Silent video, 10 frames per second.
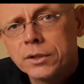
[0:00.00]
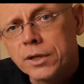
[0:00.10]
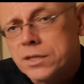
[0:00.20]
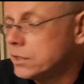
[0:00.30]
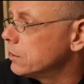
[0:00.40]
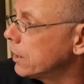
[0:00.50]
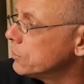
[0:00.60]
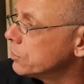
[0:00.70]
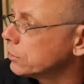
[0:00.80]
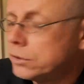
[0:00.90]
is in
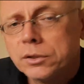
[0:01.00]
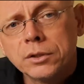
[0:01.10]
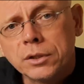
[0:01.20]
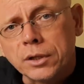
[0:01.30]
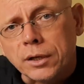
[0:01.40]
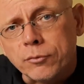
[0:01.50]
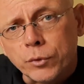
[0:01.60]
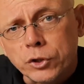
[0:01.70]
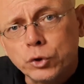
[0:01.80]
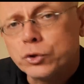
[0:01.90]
danger. If
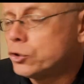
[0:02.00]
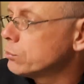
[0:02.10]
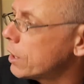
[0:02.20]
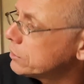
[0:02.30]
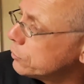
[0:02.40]
we use too much, if